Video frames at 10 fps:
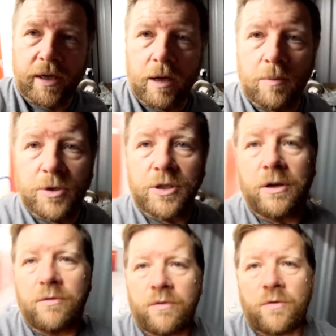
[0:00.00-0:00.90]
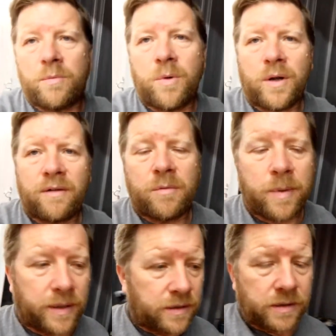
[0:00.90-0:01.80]
to go on my shelf with all my other
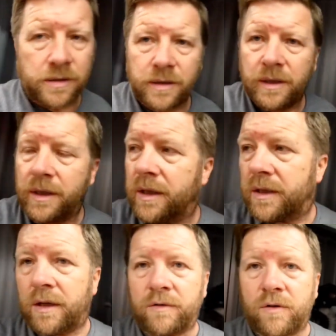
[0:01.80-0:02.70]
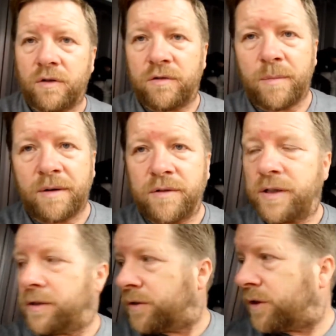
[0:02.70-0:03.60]
bits that I've got from other
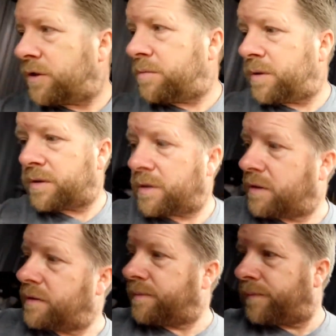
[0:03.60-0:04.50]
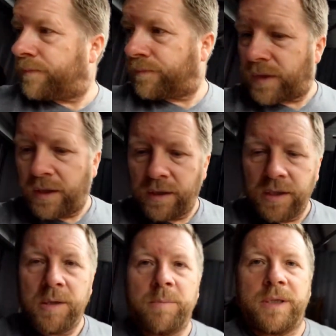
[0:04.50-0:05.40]
YouTubers and
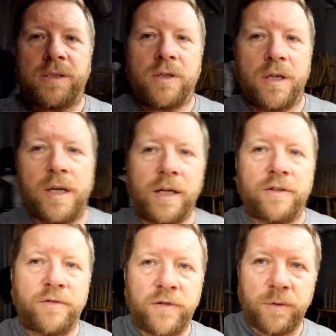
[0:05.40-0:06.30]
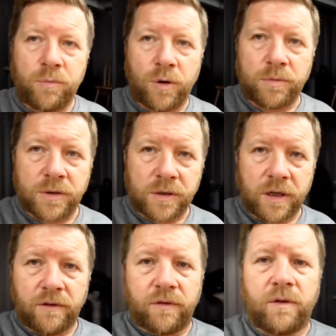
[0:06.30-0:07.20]
bits I collect of film props and
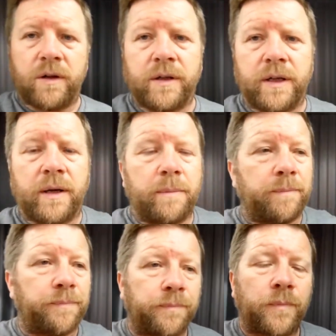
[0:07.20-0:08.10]
stuff like the um,